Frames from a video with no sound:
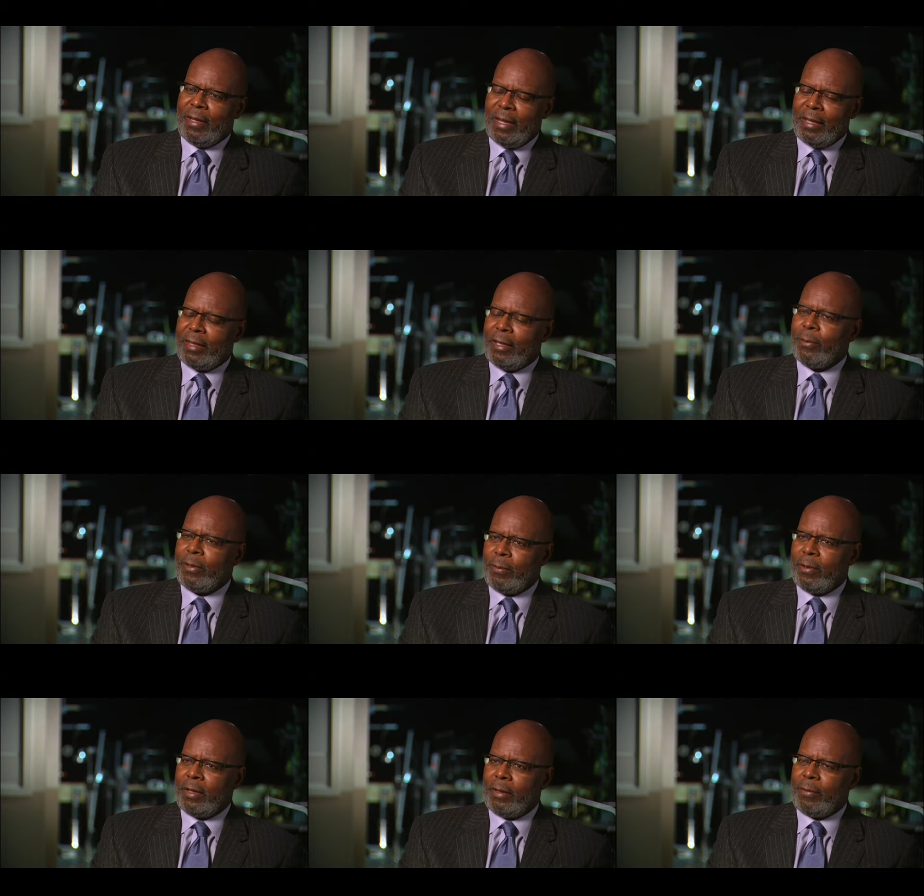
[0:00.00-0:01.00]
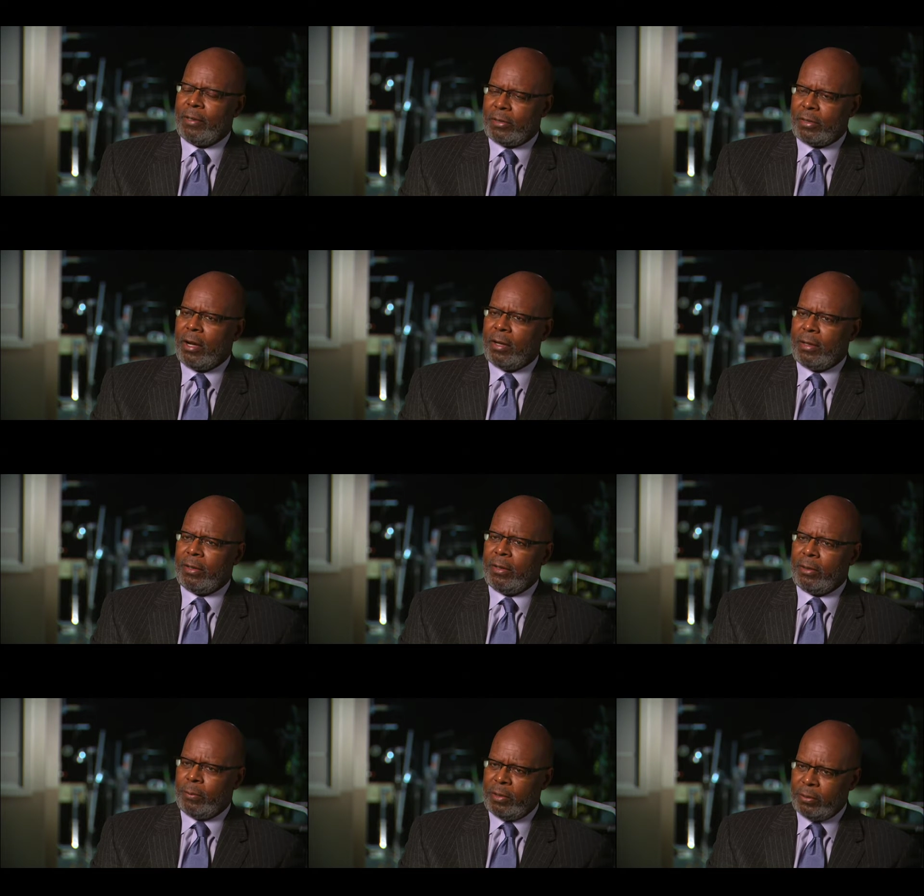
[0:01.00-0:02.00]
I think we uh, we saw it in,
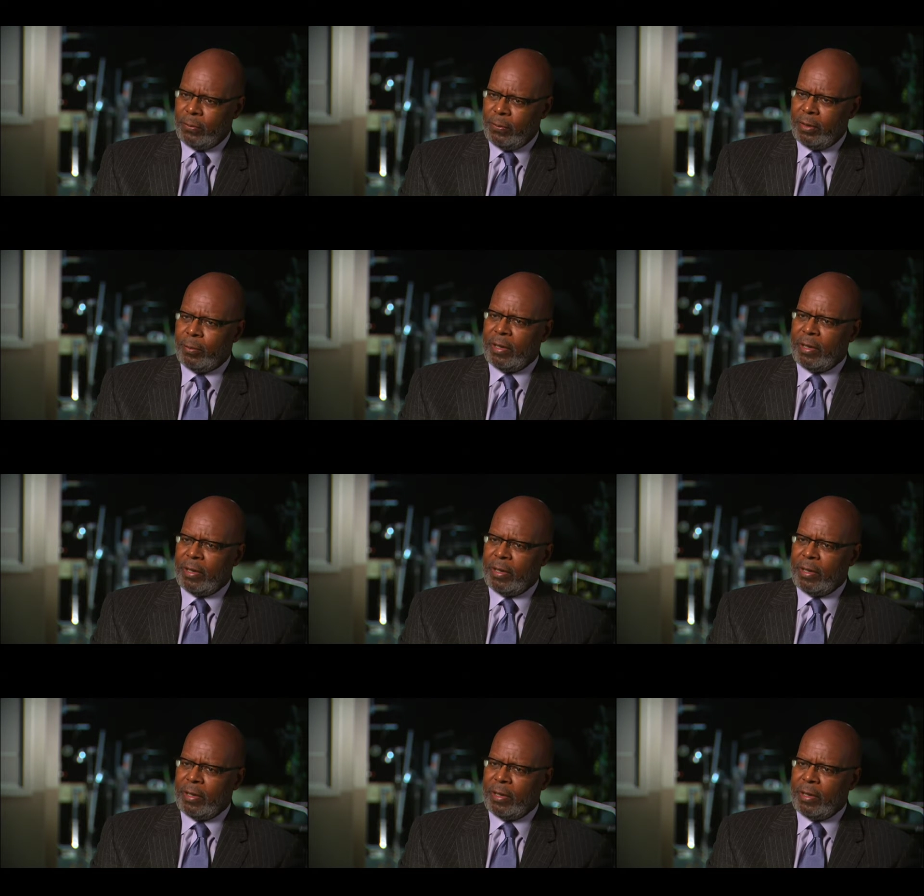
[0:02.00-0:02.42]
an the original film,